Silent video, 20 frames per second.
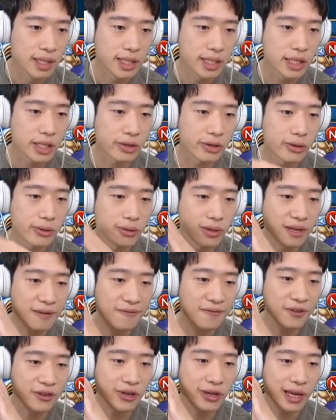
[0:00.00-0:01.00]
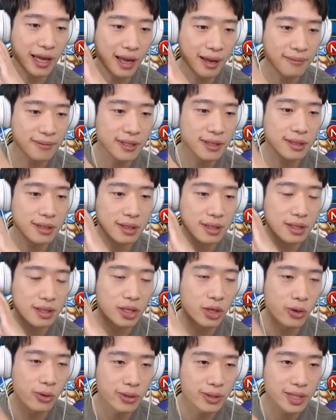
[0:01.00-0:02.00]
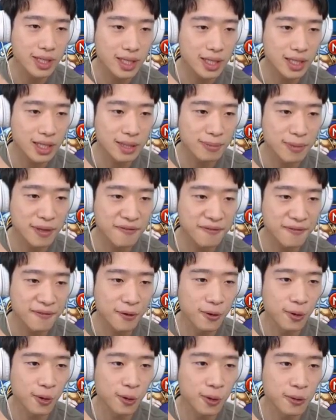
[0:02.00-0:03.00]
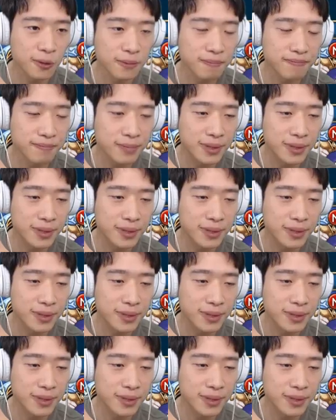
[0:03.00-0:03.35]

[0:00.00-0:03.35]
So if you haven't known this before,